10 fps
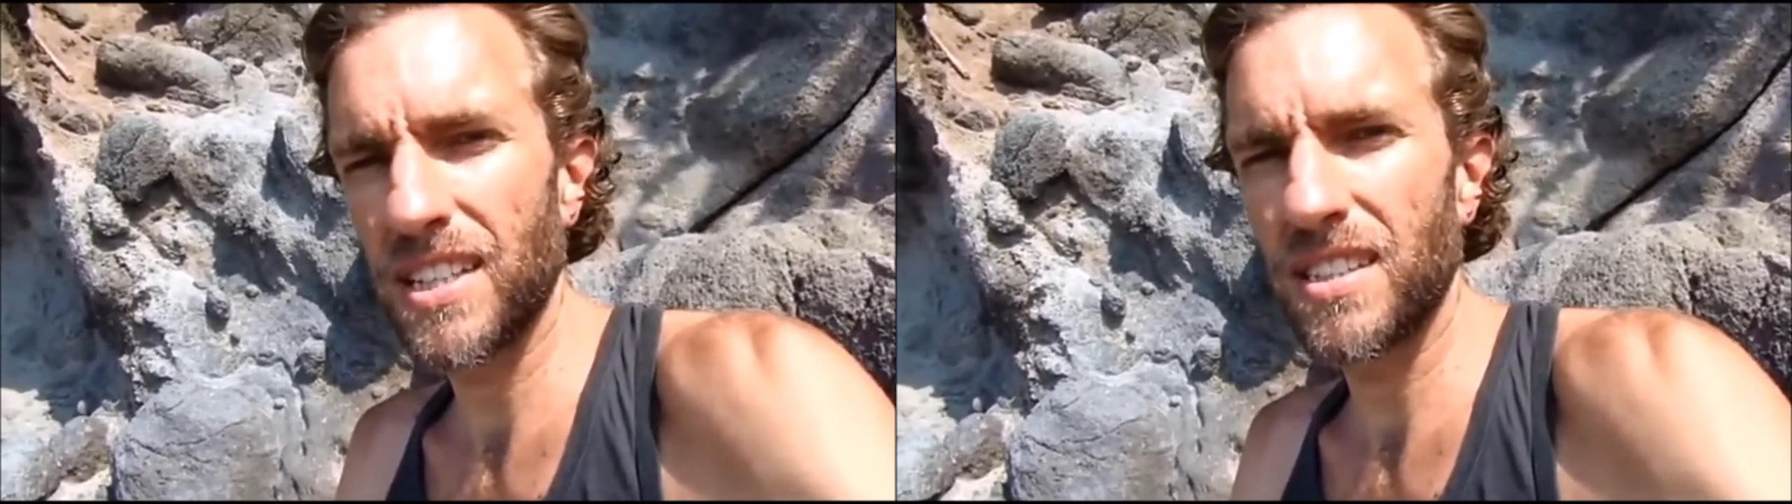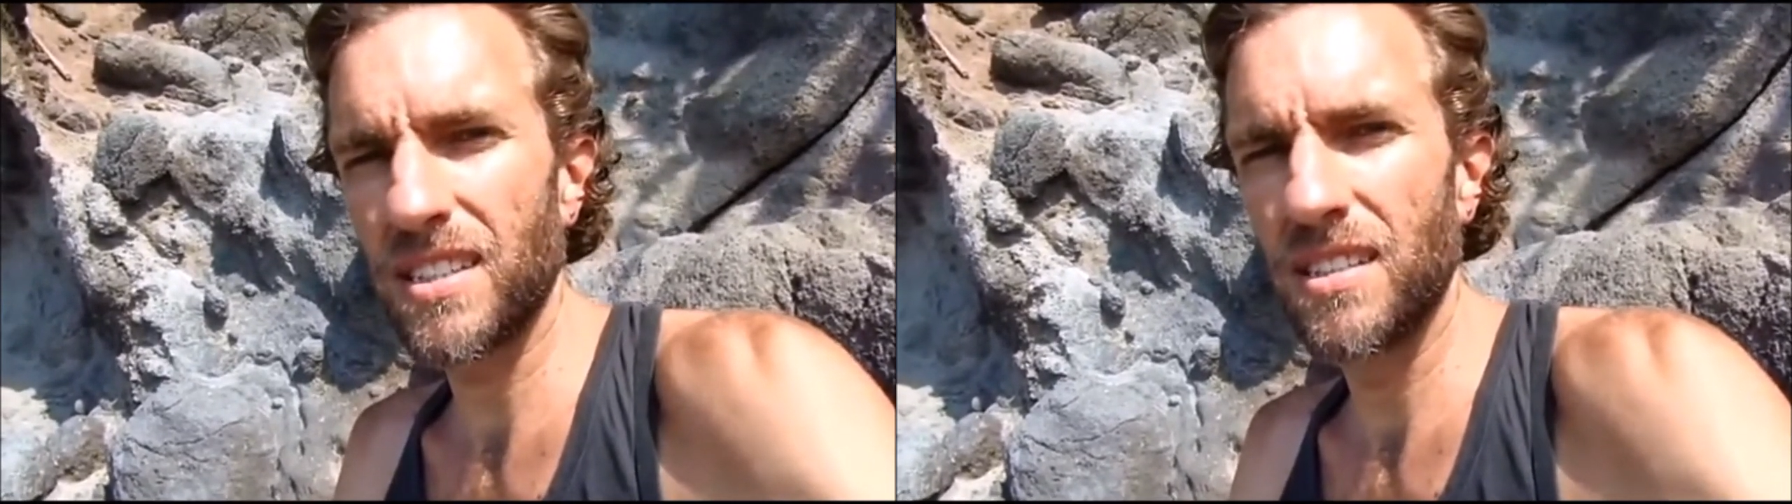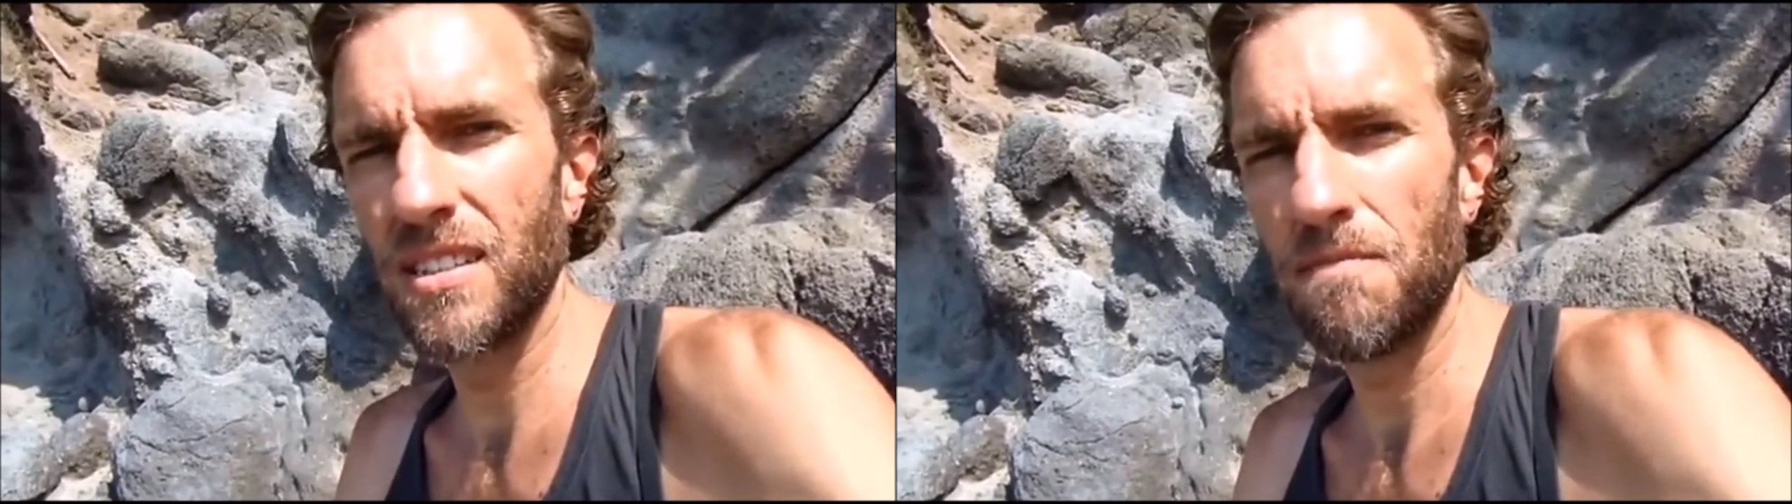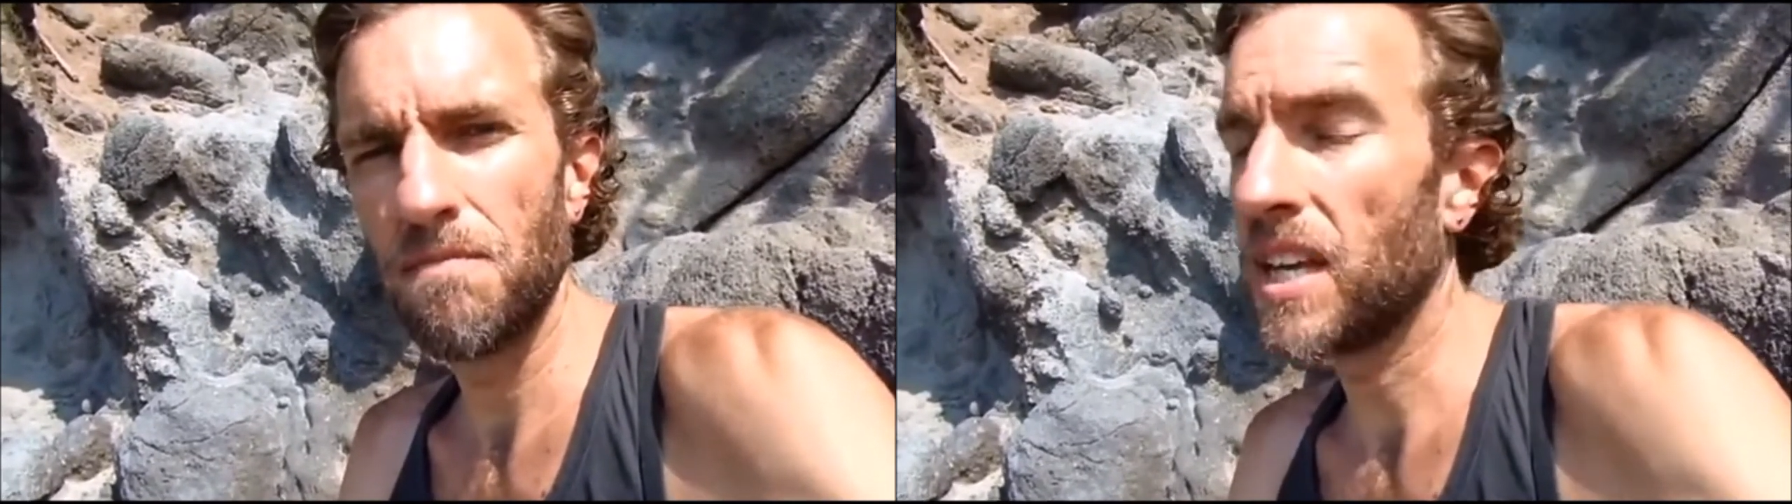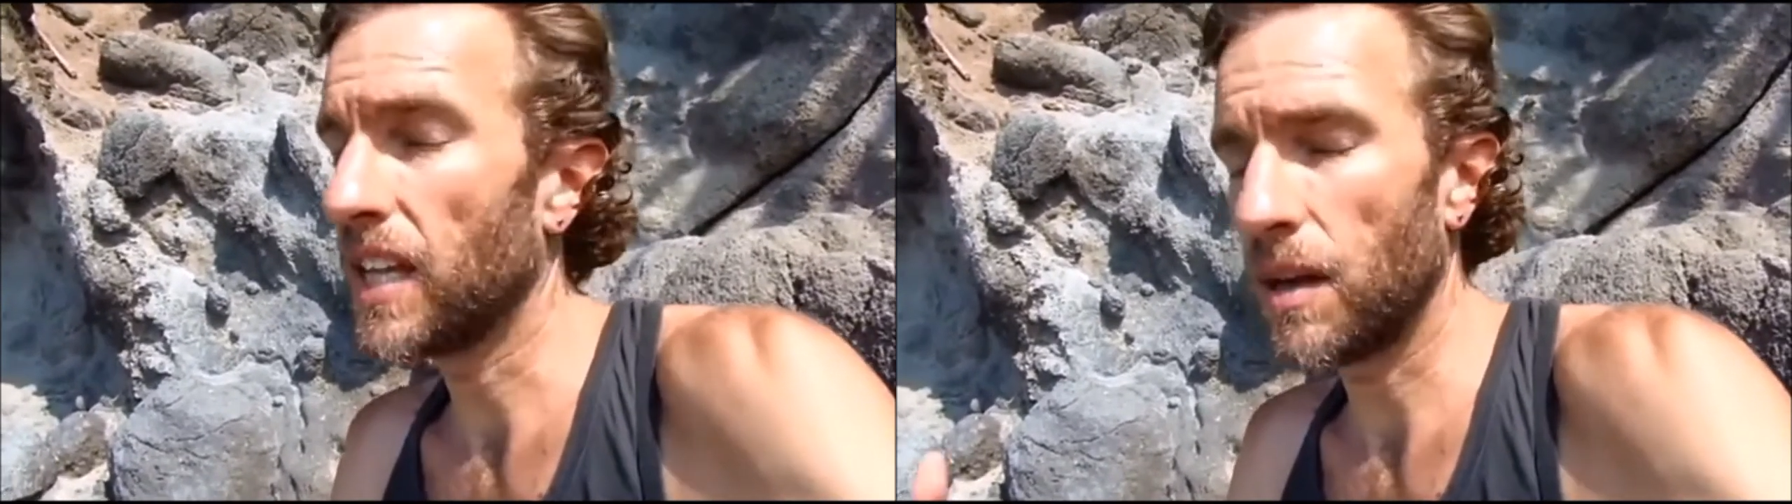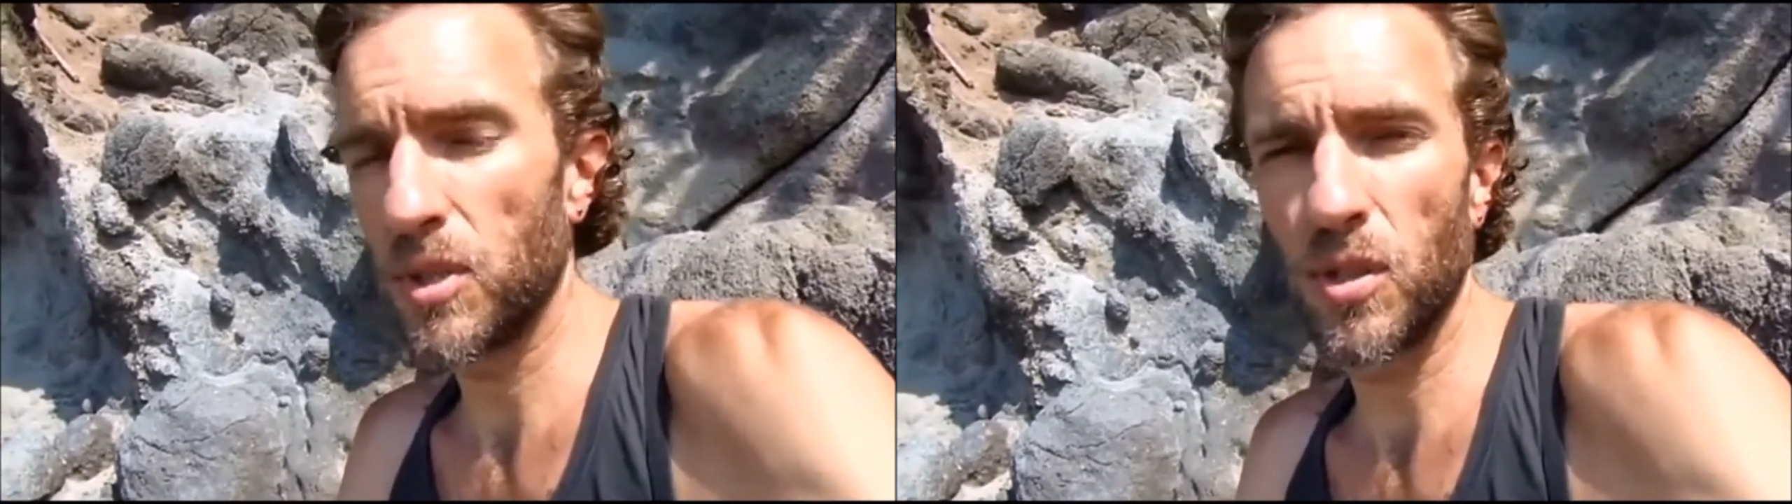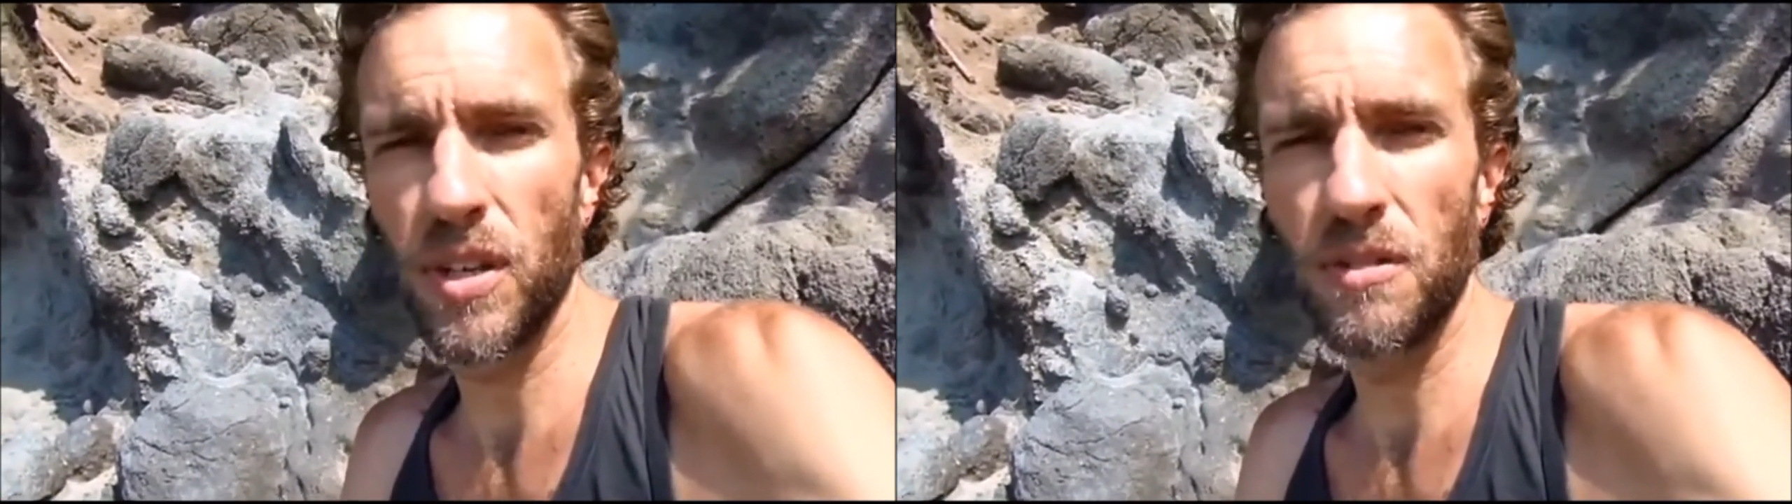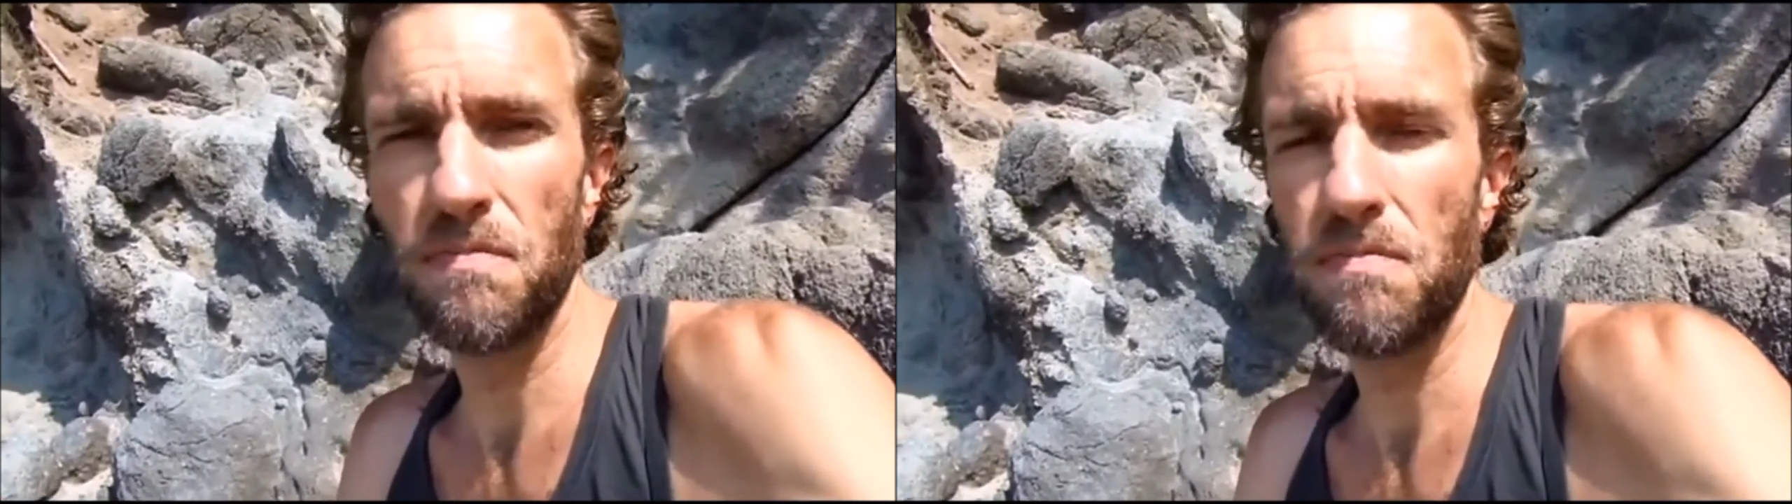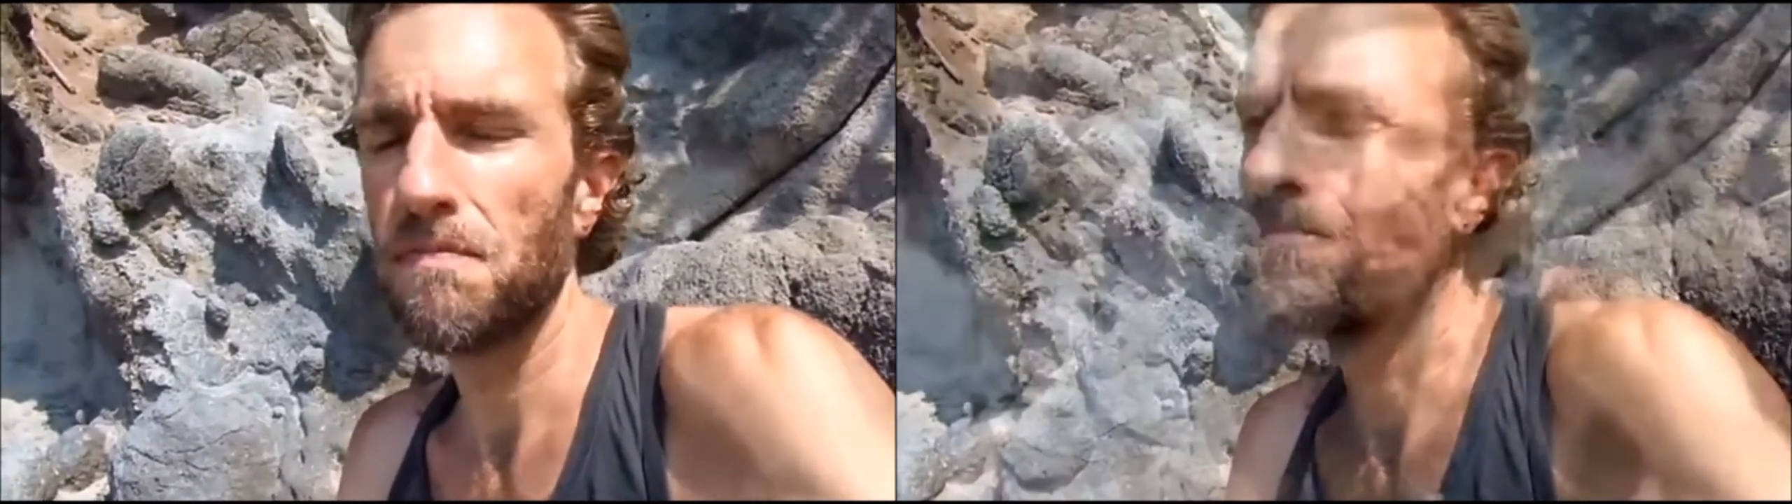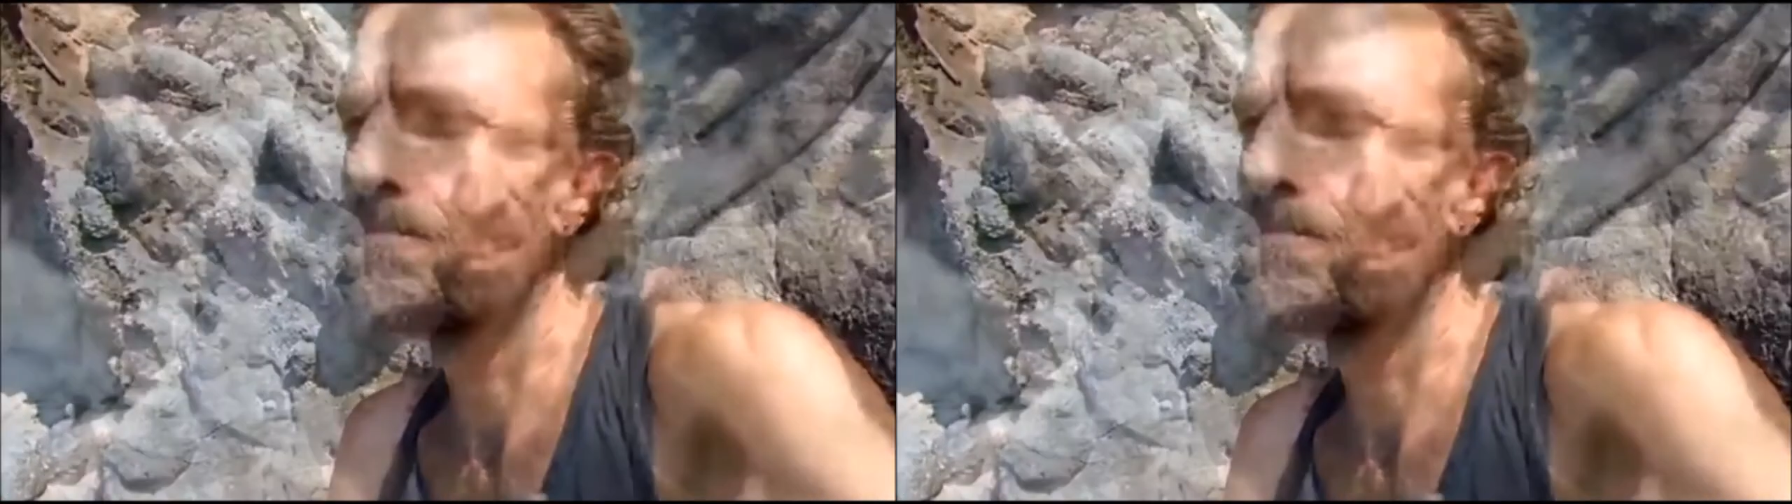tested in a laboratory.